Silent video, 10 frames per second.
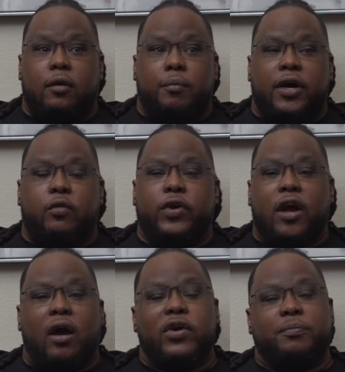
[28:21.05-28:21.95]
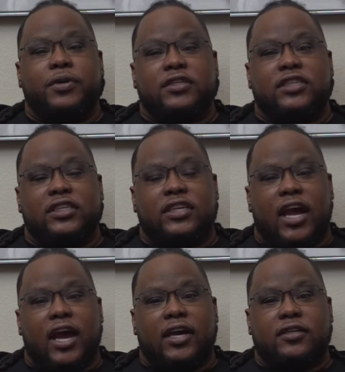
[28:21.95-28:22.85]
But we always push these
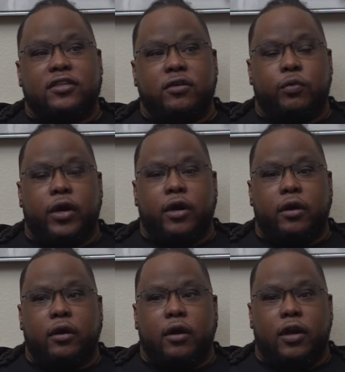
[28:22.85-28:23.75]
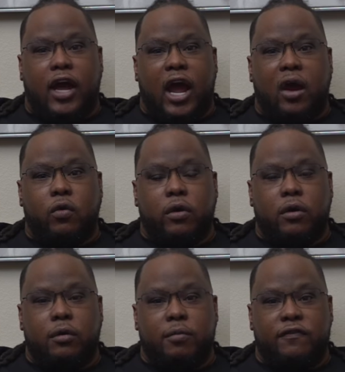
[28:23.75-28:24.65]
guys to where an hour
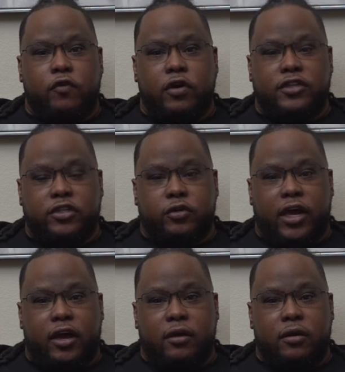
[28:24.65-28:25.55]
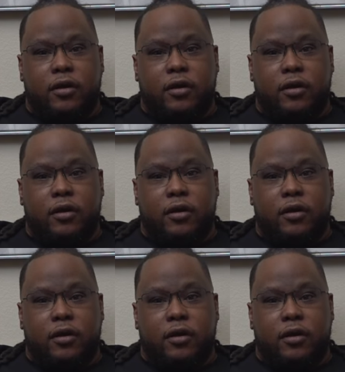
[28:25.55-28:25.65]
before the shootout